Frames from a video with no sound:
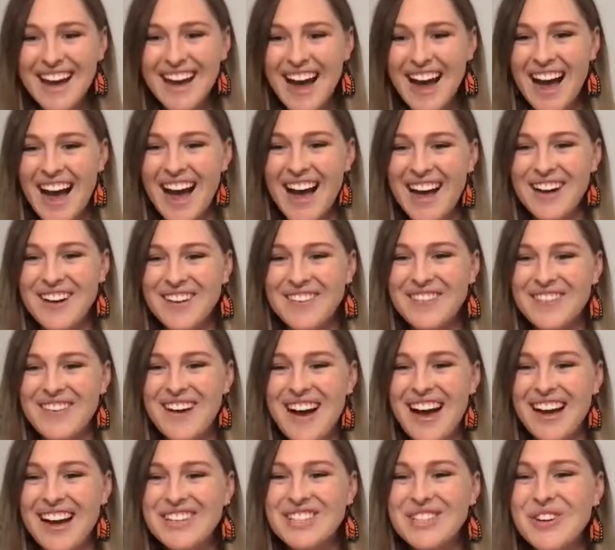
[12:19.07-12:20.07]

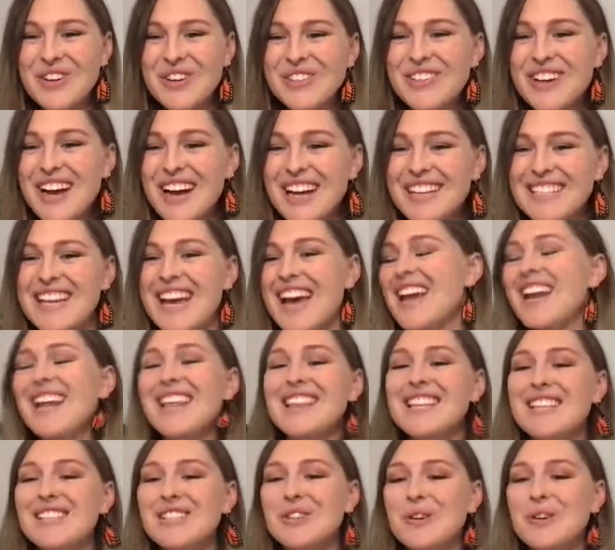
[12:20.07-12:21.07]
I chose not to edit
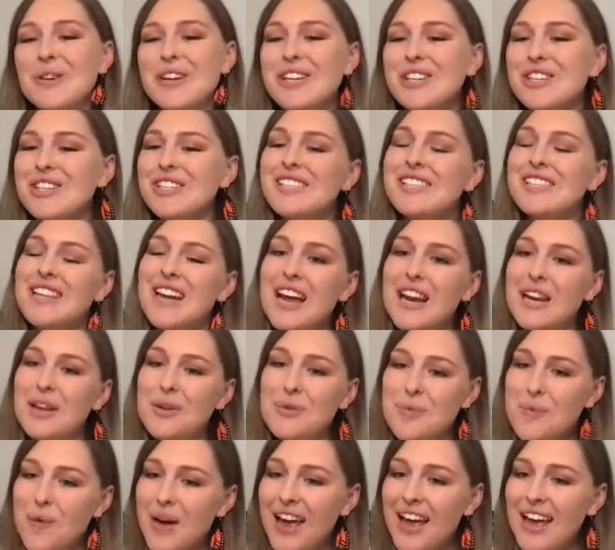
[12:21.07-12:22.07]
these donations in
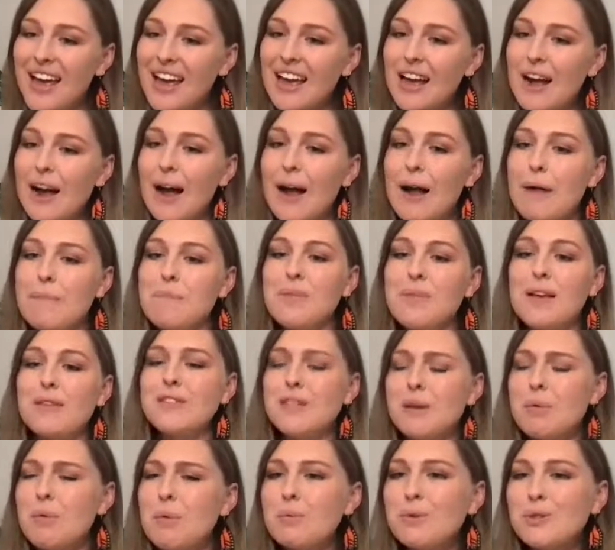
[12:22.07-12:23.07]
any way. If
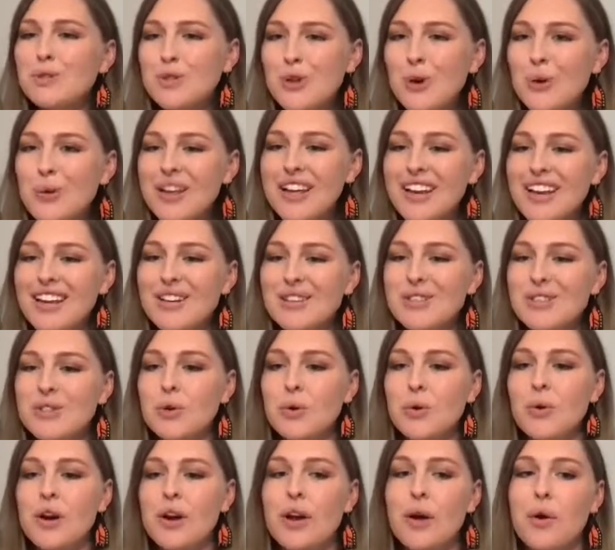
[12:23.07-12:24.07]
someone was donating a
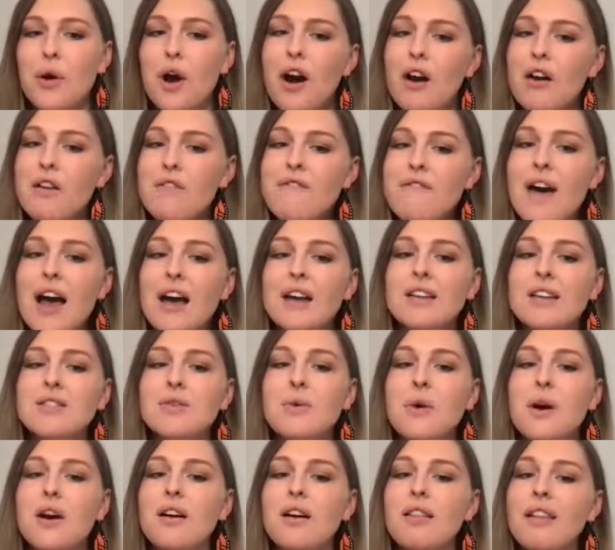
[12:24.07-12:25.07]
story or artifact to
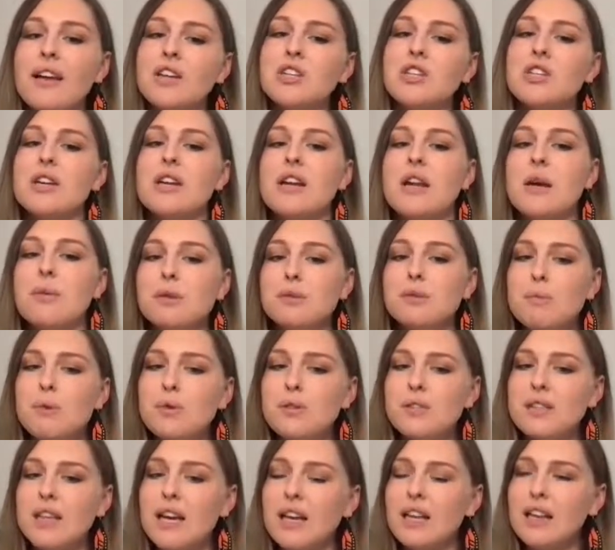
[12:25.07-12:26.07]
our collection, it was
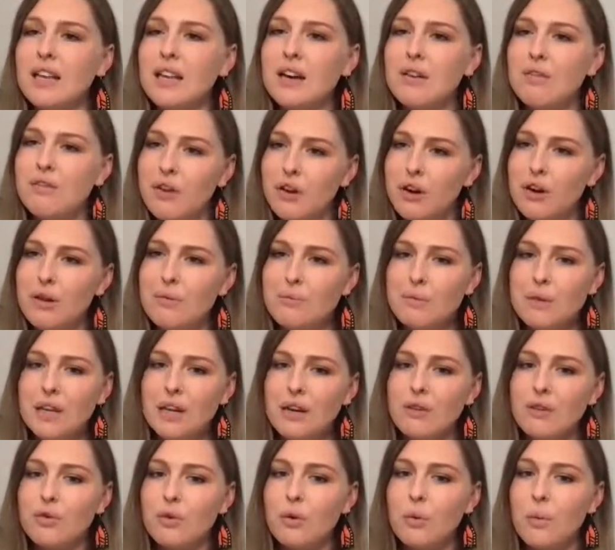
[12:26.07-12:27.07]
most likely in a very
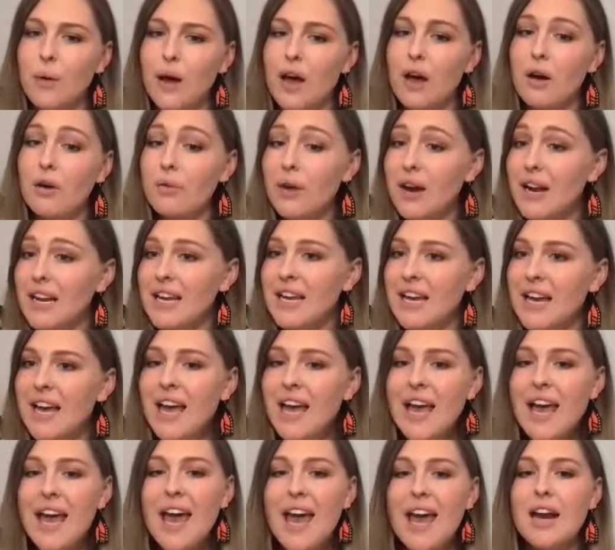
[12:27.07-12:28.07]
meaningful way already,
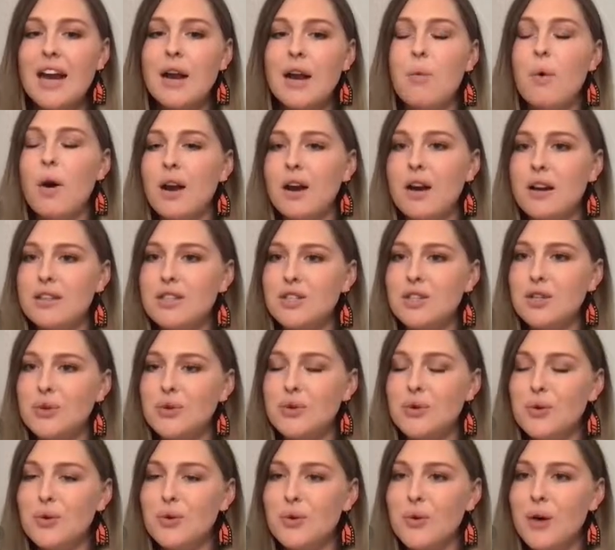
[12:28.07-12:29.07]
and I wanted
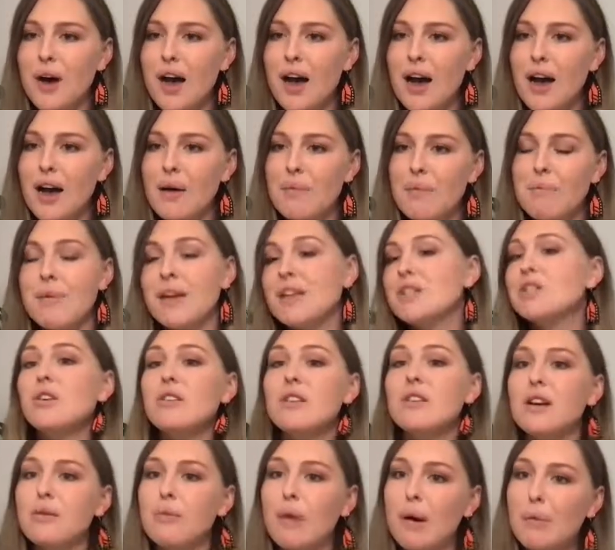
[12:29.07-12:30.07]
to make sure
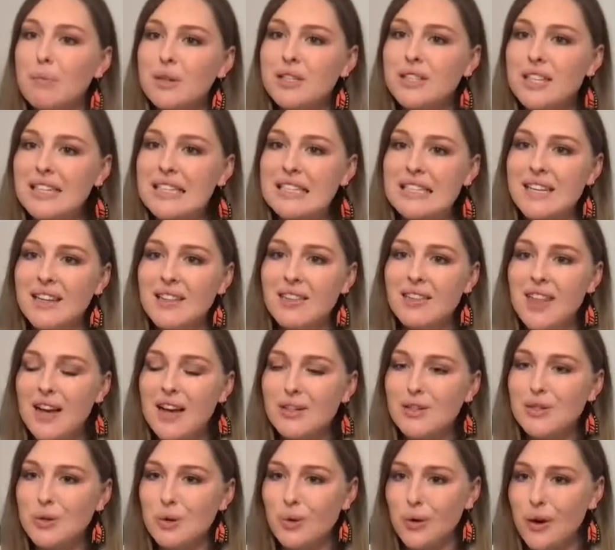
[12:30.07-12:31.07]
that it represented that
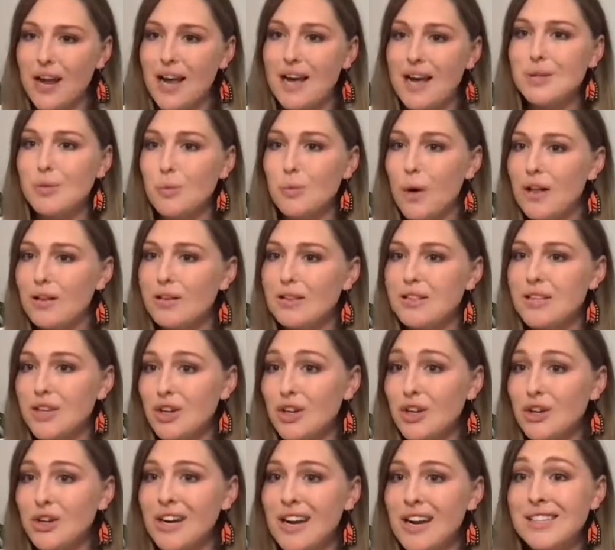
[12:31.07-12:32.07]
story as well as it
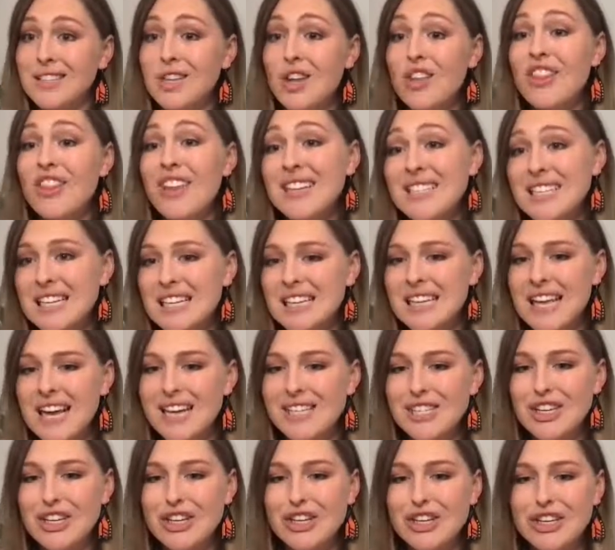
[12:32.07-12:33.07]
could and as authentically
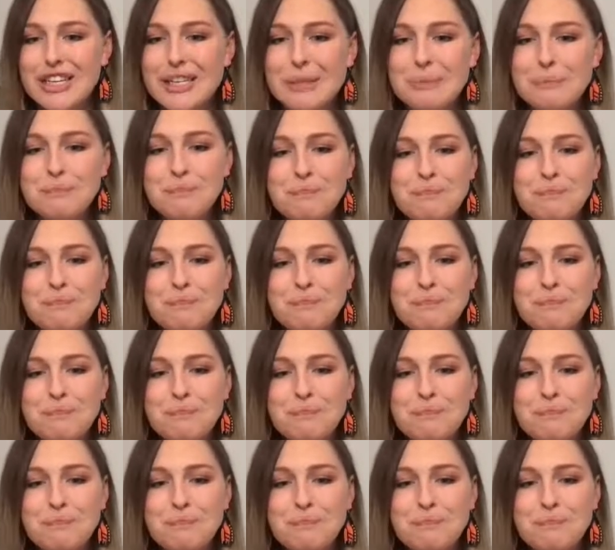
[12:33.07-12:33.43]
as it could.